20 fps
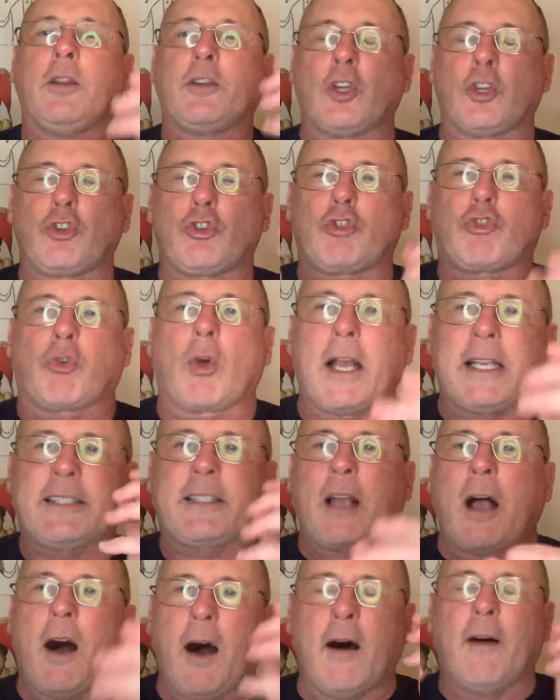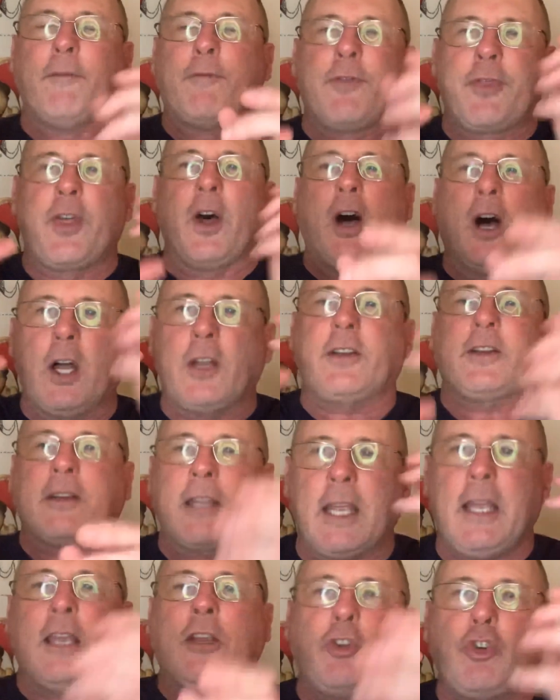distress of the
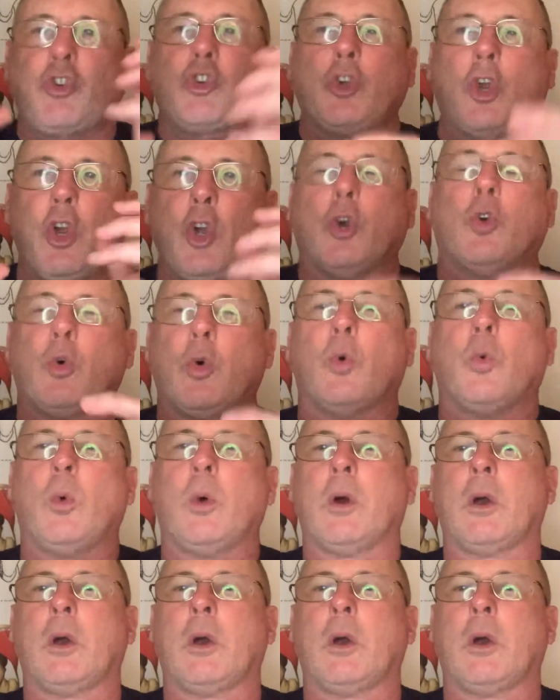tissue.